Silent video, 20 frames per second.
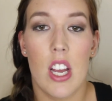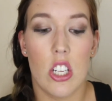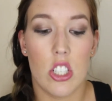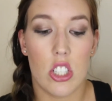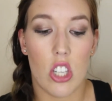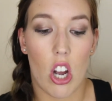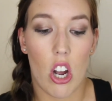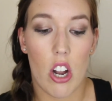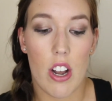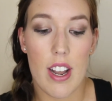
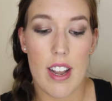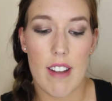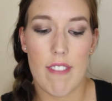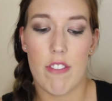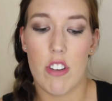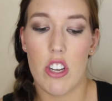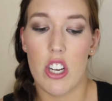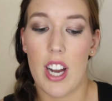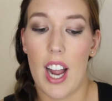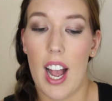So
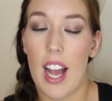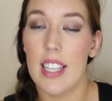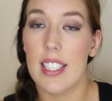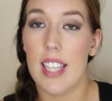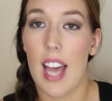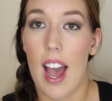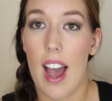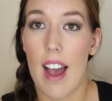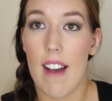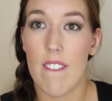if you guys
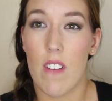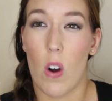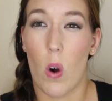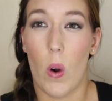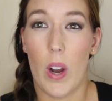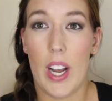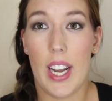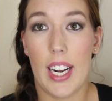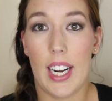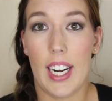have
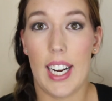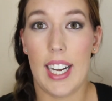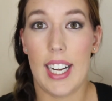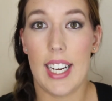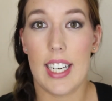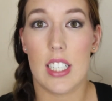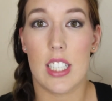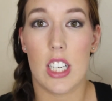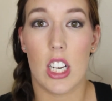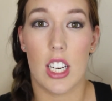
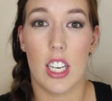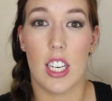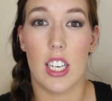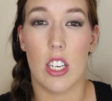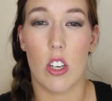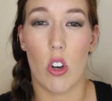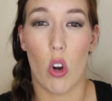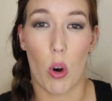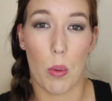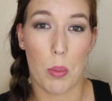oily to
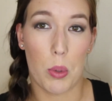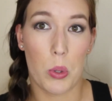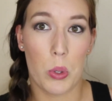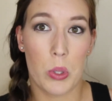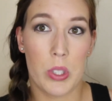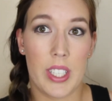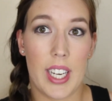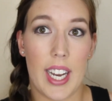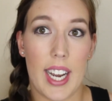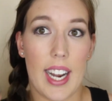normal
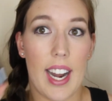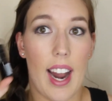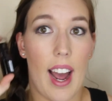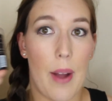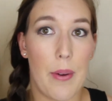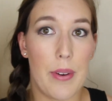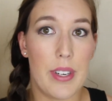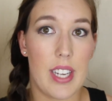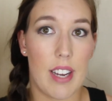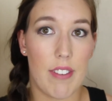skin,
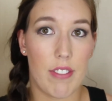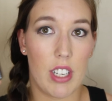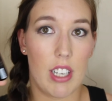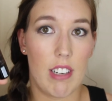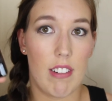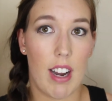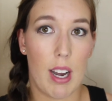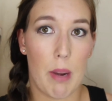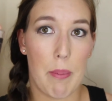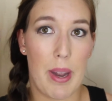I would
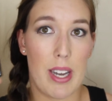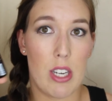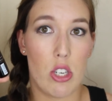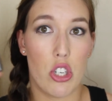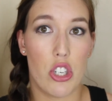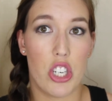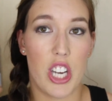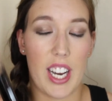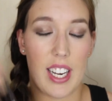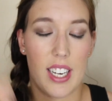definitely recommend
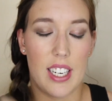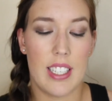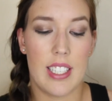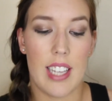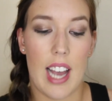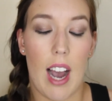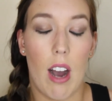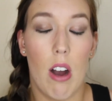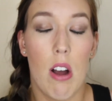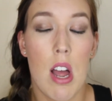you check this
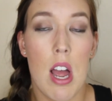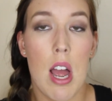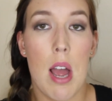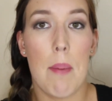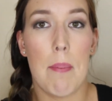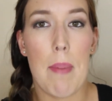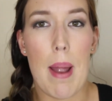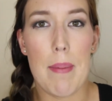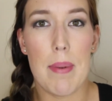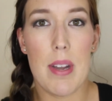out.
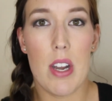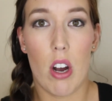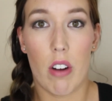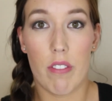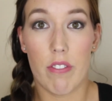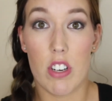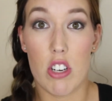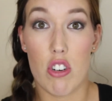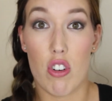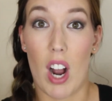Maybe
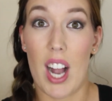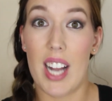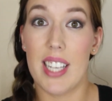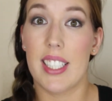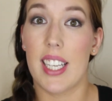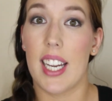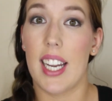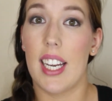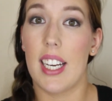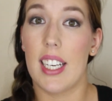not for dry
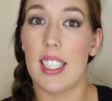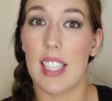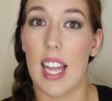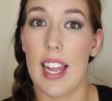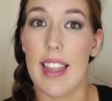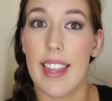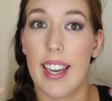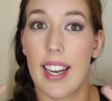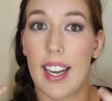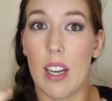skin, because
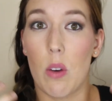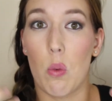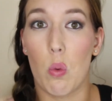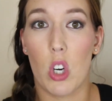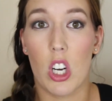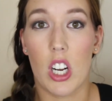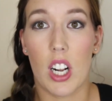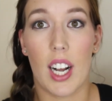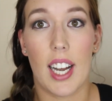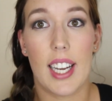I think it
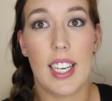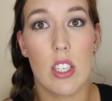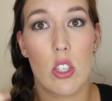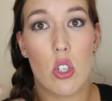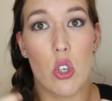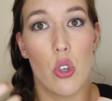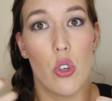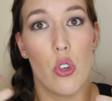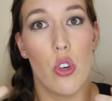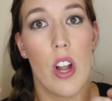would cling
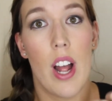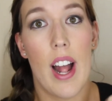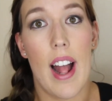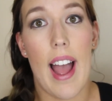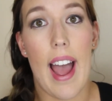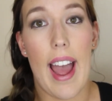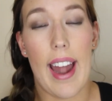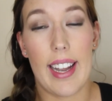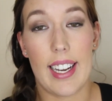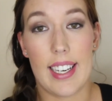to
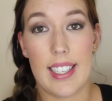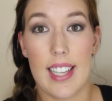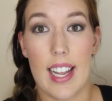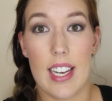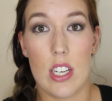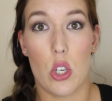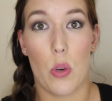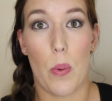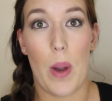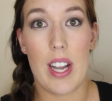and
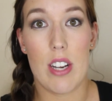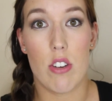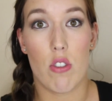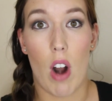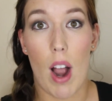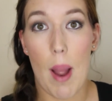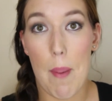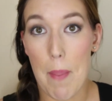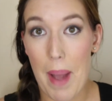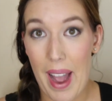accentuate
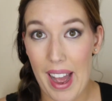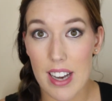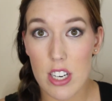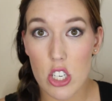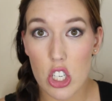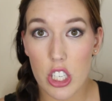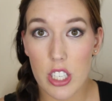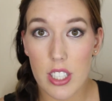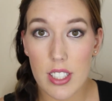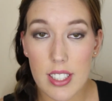dry
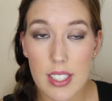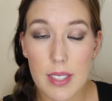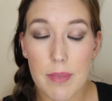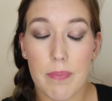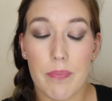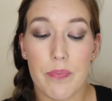patches.